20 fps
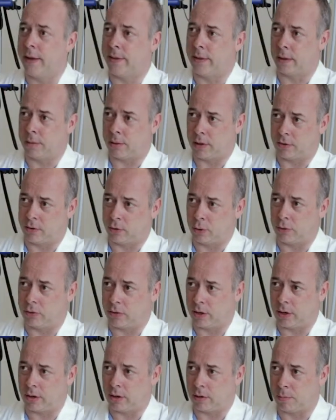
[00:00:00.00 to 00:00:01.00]
the
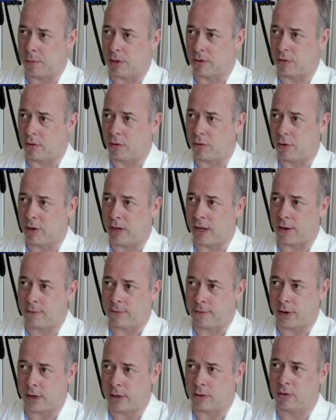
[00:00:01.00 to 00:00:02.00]
associated mesentery
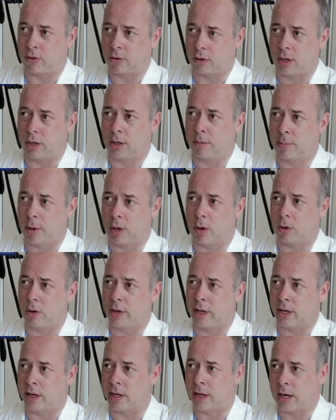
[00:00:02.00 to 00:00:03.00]
affects the bowel
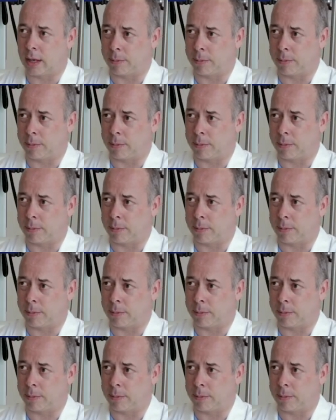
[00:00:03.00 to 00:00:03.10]
in an